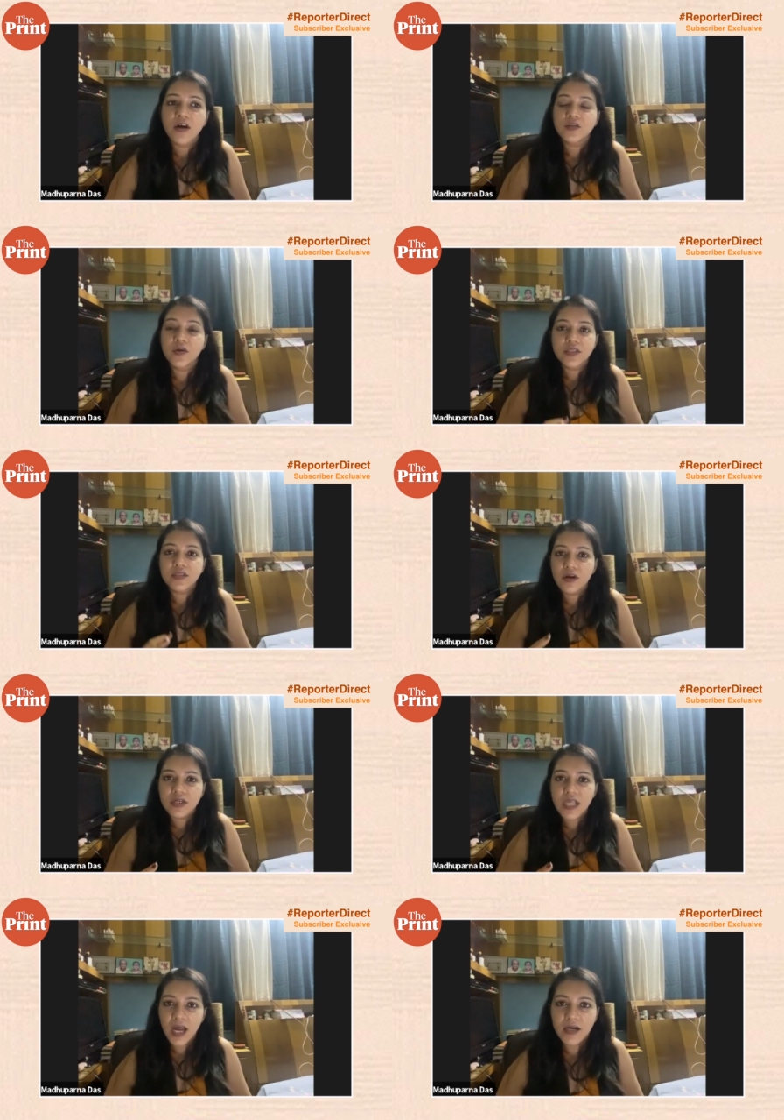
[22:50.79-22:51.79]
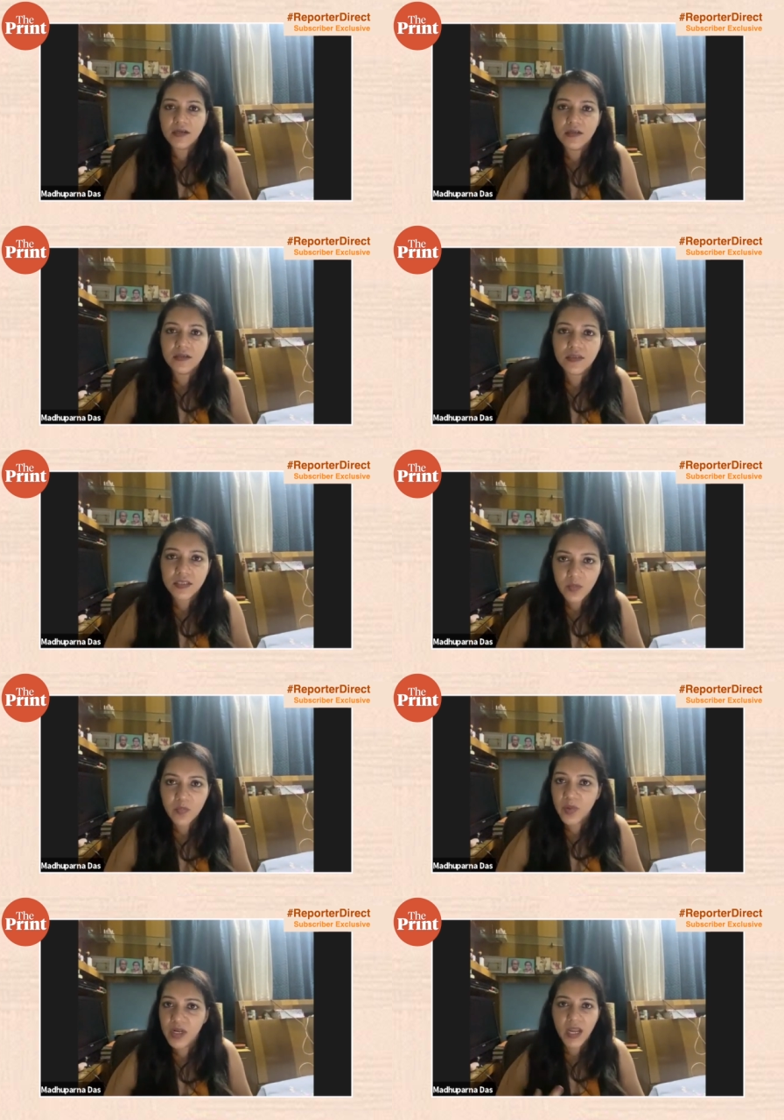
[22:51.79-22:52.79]
so it's not that
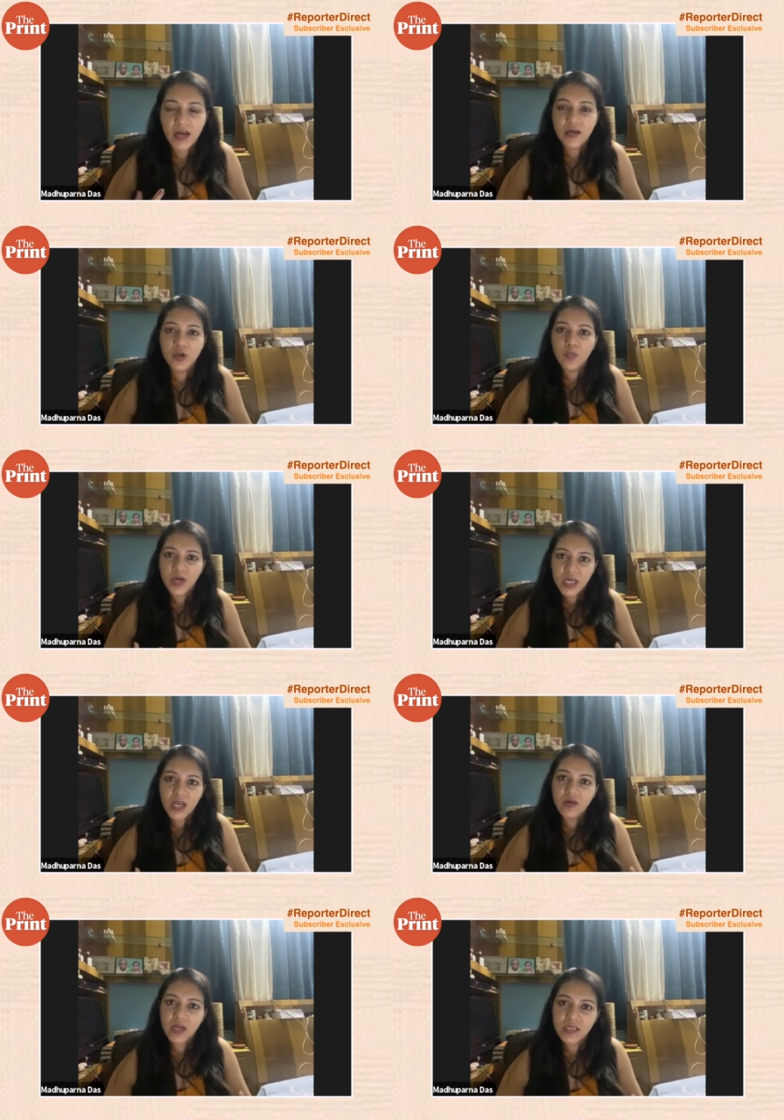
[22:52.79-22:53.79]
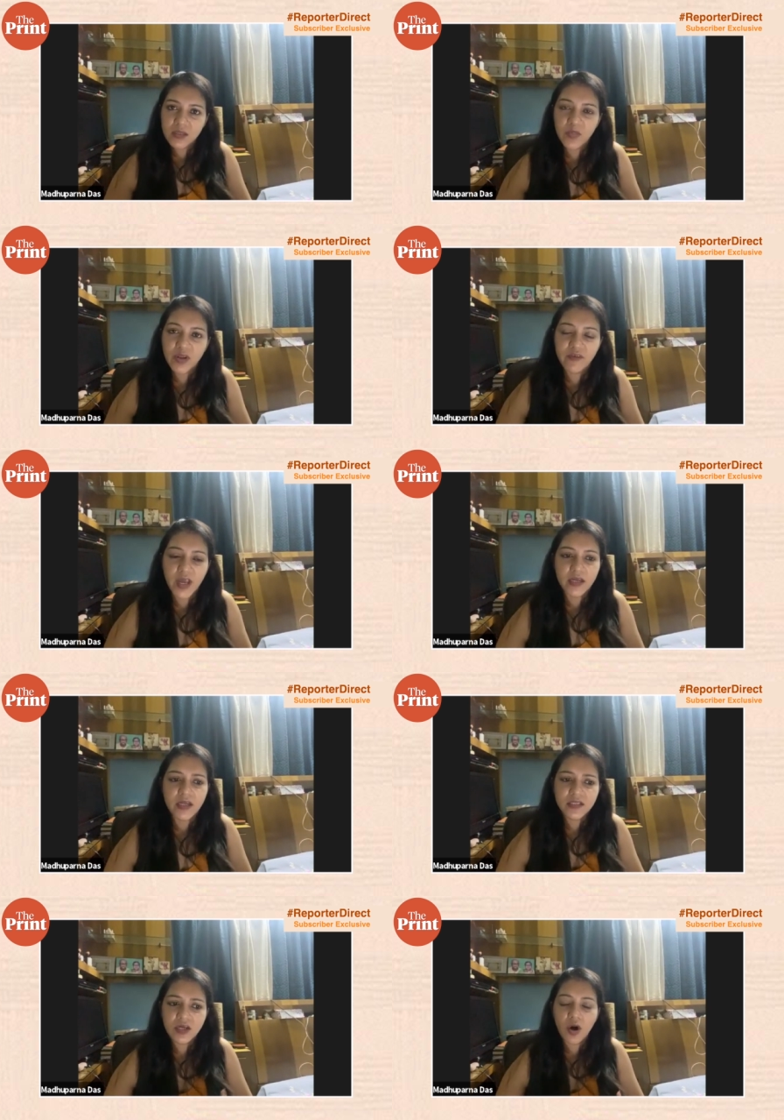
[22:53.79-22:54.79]
simple and nobody can really simplify it
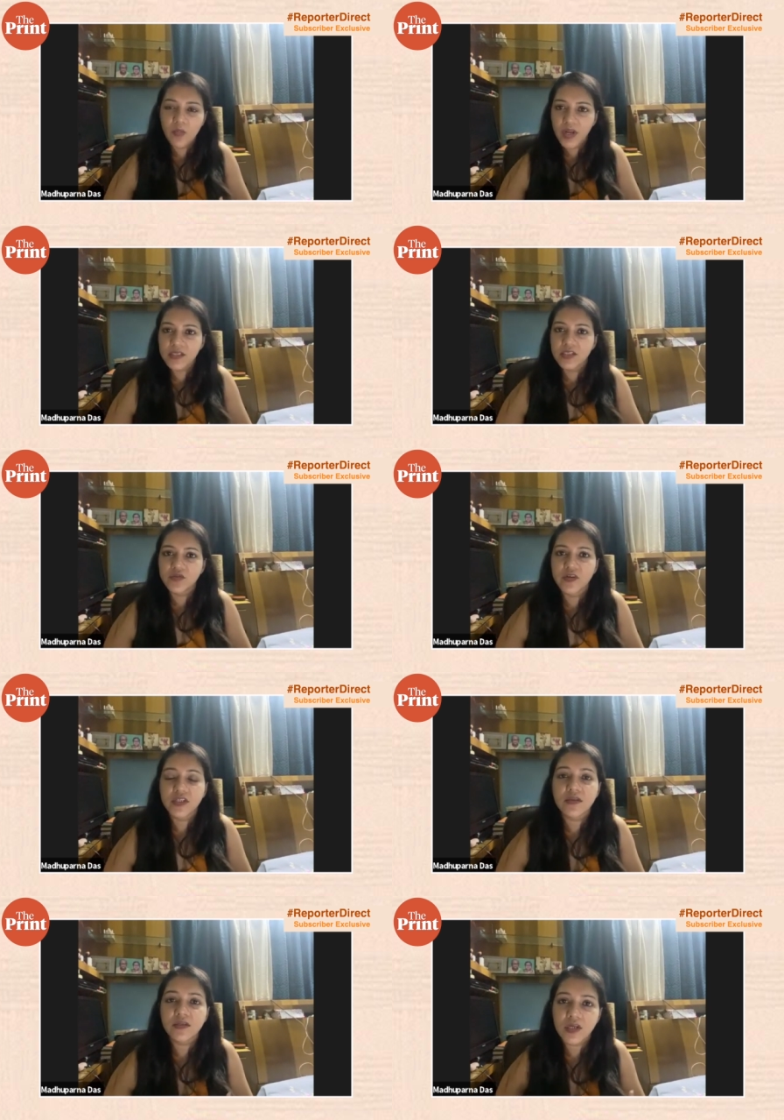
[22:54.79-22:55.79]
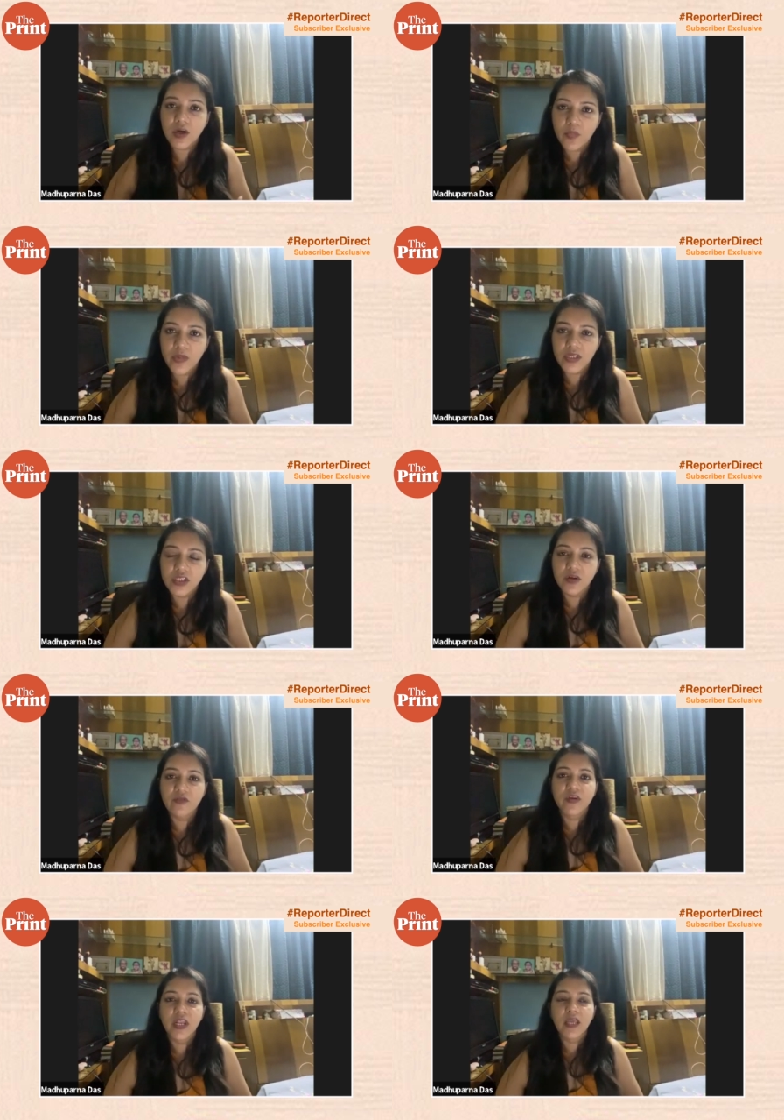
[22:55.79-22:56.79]
it's a complex situation there's a combination
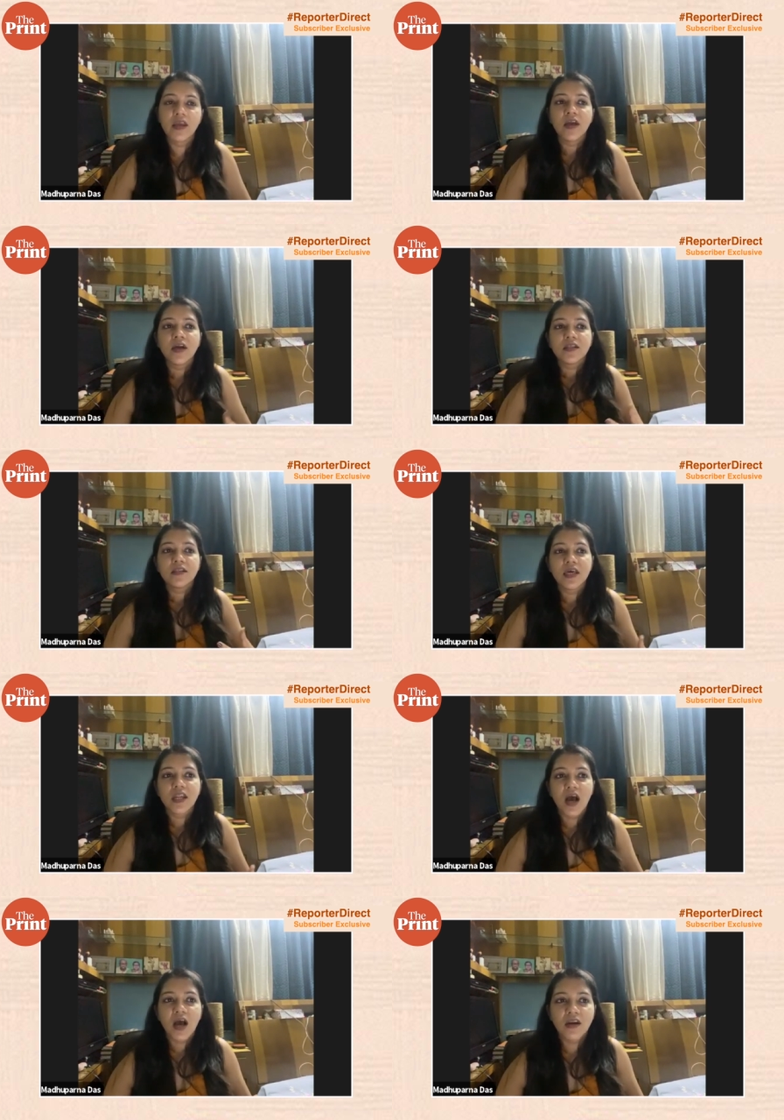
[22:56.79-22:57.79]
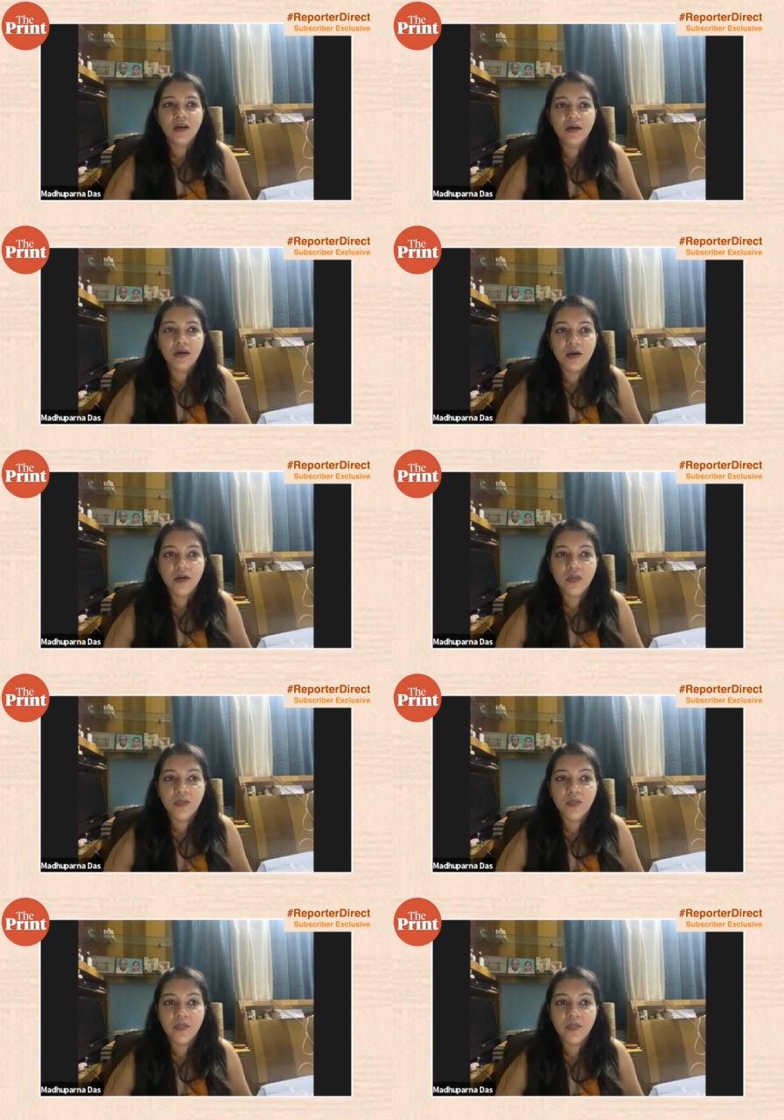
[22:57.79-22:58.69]
of feeling there are um,